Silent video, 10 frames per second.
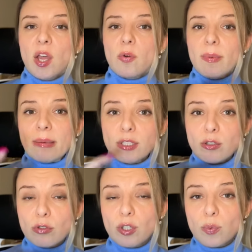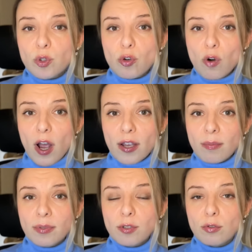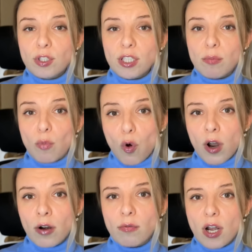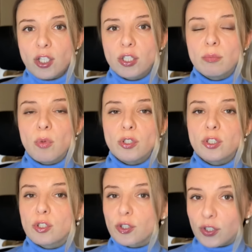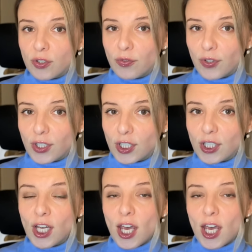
Remember to subscribe to see more Russian monsters defeated